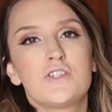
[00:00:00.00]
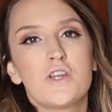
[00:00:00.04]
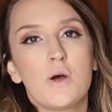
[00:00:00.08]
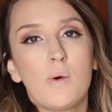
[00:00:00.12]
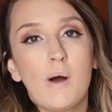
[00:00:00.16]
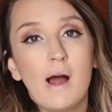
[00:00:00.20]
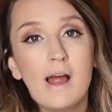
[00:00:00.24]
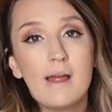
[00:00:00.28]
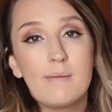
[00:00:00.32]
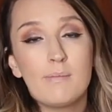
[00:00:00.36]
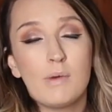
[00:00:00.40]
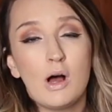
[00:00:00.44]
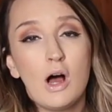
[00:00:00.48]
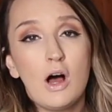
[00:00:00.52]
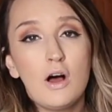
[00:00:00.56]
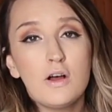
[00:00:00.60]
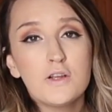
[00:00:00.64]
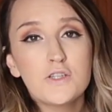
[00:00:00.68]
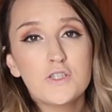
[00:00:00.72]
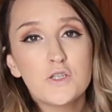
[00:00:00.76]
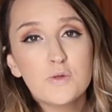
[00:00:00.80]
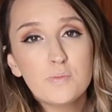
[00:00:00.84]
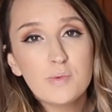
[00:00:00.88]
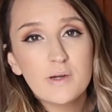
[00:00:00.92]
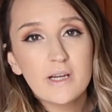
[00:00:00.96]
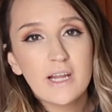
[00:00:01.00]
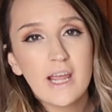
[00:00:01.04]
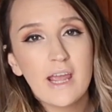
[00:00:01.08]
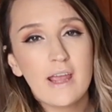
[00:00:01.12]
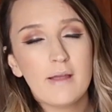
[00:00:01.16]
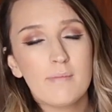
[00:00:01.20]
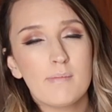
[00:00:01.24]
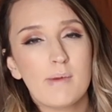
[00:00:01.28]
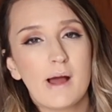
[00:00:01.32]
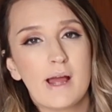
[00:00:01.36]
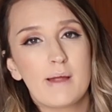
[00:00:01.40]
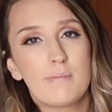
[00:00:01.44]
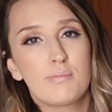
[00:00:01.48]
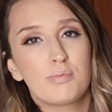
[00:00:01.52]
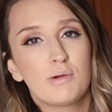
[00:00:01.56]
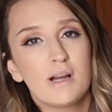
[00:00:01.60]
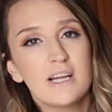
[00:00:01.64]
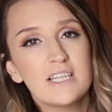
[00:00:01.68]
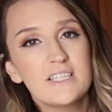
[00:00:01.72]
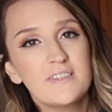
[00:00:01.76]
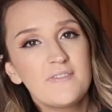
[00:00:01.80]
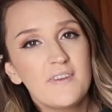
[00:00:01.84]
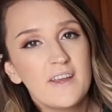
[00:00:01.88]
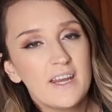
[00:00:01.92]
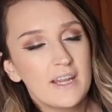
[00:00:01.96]
so I'm also bringing my
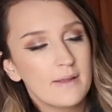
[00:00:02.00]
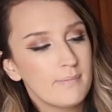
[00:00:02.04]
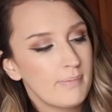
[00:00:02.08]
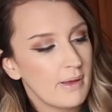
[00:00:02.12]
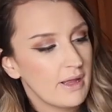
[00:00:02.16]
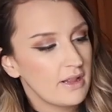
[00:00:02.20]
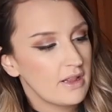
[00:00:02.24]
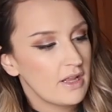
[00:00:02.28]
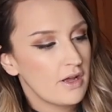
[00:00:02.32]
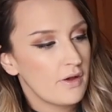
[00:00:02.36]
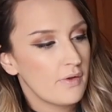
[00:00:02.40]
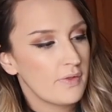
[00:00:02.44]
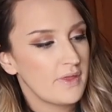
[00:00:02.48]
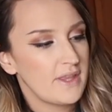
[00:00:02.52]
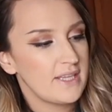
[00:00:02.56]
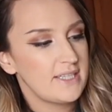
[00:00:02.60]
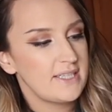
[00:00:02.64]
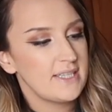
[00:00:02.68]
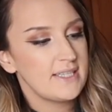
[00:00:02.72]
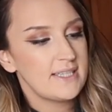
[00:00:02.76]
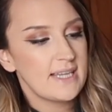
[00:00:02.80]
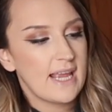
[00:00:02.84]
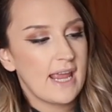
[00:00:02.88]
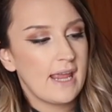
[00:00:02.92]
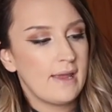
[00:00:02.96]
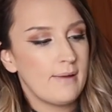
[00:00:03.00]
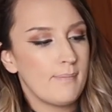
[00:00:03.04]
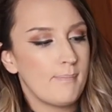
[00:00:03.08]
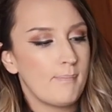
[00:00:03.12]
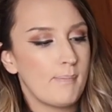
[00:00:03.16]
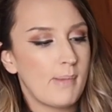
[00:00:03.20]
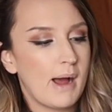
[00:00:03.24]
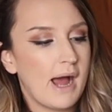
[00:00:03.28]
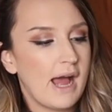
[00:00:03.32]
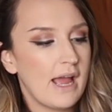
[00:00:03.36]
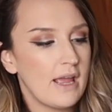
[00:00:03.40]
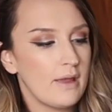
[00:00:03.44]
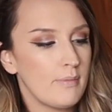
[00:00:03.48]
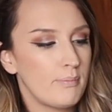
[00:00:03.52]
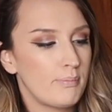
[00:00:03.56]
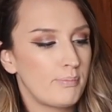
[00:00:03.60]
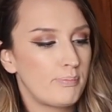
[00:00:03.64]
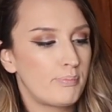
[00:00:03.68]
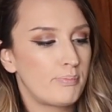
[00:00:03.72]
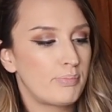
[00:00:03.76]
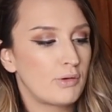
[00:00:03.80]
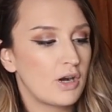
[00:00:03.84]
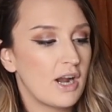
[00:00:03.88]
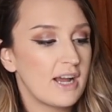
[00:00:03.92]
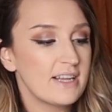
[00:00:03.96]
breastfeeding pillow. This is a My
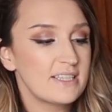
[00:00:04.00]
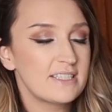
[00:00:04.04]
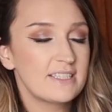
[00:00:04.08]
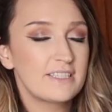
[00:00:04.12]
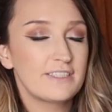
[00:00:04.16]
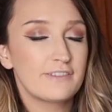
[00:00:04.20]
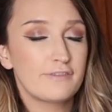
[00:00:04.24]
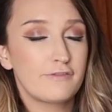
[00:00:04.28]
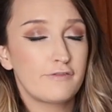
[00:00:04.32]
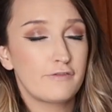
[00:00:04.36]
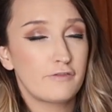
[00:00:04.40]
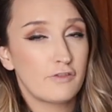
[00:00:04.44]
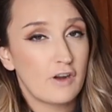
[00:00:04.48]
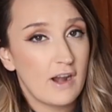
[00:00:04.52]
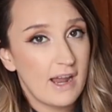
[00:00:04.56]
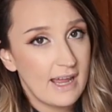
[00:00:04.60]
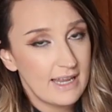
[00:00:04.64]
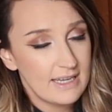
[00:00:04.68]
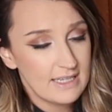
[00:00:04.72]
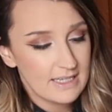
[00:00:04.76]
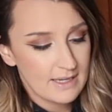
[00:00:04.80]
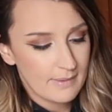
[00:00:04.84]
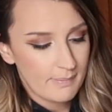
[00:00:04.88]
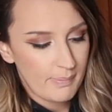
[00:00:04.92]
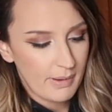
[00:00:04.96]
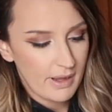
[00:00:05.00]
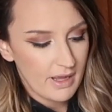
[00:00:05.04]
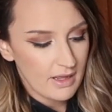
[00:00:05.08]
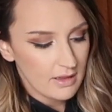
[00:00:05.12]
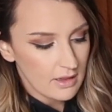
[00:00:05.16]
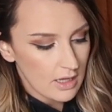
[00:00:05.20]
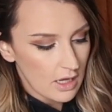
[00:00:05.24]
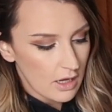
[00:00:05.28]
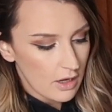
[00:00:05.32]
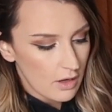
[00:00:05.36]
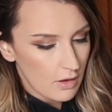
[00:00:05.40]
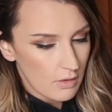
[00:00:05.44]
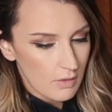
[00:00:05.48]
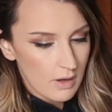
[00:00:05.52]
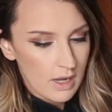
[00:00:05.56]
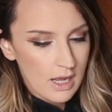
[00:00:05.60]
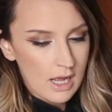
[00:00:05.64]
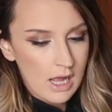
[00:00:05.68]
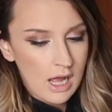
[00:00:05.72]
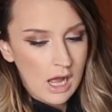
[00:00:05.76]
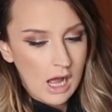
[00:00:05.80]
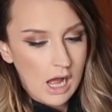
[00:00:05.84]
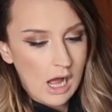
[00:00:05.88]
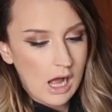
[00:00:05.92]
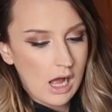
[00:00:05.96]
Breast Friend pillow.
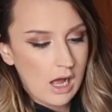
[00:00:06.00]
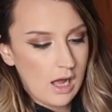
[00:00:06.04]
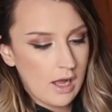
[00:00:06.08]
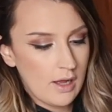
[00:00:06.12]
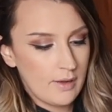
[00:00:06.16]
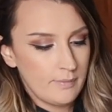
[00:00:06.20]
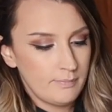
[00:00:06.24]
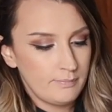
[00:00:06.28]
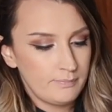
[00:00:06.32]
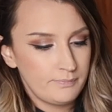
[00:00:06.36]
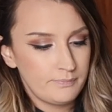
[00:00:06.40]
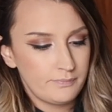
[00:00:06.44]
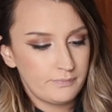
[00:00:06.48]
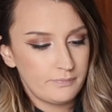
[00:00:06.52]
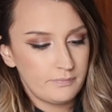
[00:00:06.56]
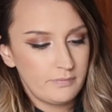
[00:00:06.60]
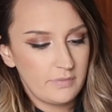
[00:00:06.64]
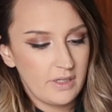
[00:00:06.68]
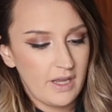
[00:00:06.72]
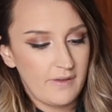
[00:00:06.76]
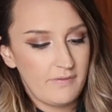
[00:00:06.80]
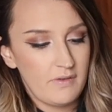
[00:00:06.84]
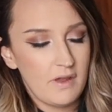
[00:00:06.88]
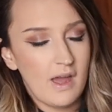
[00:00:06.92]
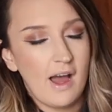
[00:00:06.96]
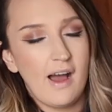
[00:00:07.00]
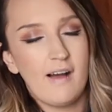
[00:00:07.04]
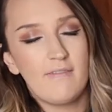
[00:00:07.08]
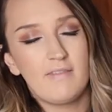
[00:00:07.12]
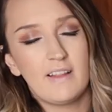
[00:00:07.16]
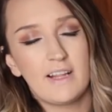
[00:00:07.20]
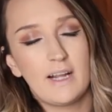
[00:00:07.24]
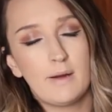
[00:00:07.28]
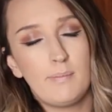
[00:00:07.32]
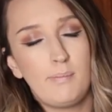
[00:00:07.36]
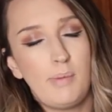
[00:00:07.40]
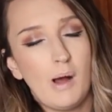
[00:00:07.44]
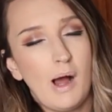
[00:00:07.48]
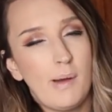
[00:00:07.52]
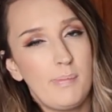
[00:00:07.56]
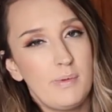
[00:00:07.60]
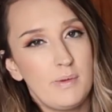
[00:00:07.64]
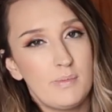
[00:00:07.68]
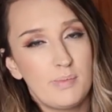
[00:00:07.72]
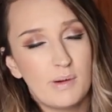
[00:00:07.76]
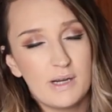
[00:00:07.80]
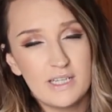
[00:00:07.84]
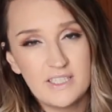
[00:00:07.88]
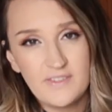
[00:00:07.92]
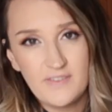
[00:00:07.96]
If you have like a
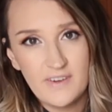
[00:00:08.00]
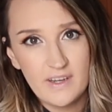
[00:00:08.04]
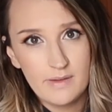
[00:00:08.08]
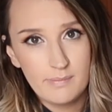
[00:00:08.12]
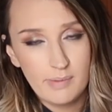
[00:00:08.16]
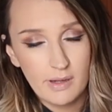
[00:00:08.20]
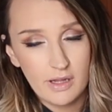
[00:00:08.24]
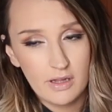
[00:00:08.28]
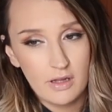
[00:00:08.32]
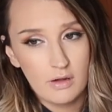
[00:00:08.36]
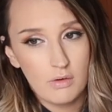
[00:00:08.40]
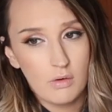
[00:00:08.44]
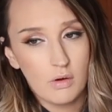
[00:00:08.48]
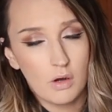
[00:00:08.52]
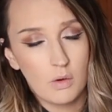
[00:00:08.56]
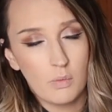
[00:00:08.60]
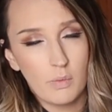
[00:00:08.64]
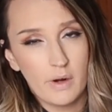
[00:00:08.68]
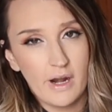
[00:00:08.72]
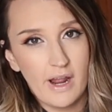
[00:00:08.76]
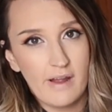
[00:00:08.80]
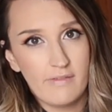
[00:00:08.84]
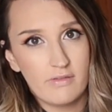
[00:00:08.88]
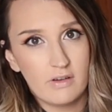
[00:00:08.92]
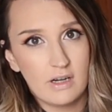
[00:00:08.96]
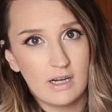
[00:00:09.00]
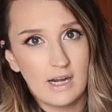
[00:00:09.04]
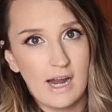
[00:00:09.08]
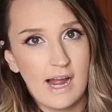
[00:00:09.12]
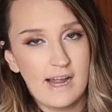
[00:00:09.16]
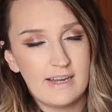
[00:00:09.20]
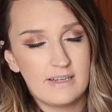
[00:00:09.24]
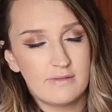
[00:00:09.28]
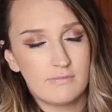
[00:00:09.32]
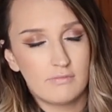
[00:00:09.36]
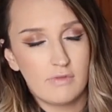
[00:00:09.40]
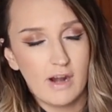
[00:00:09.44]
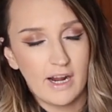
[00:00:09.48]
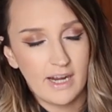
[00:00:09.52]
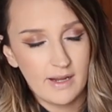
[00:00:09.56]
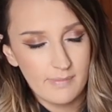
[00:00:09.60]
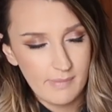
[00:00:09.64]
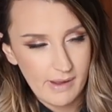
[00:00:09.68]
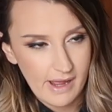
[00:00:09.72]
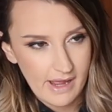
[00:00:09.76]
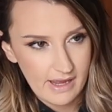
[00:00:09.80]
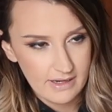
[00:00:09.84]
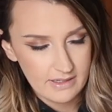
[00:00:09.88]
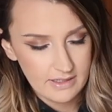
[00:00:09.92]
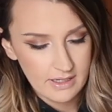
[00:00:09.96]
boppy breastfeeding pillow or whatever, I'd
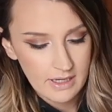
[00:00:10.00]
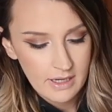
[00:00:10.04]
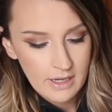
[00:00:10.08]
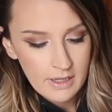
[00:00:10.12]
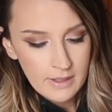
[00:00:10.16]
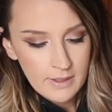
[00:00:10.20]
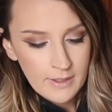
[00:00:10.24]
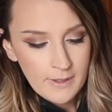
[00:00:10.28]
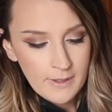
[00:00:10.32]
recommend